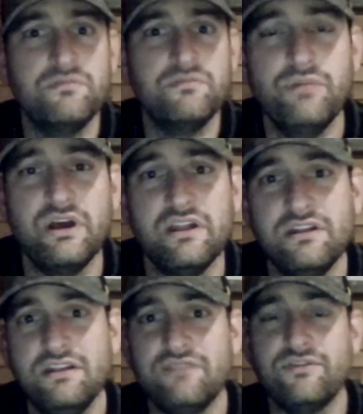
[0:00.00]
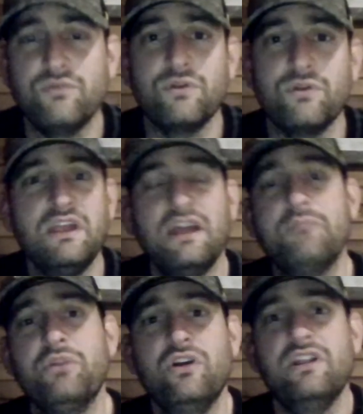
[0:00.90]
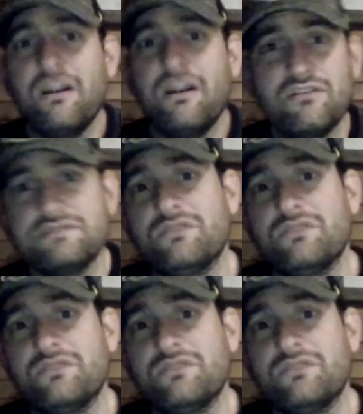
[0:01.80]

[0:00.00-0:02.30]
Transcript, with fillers: But if it were me, I'd put Arizona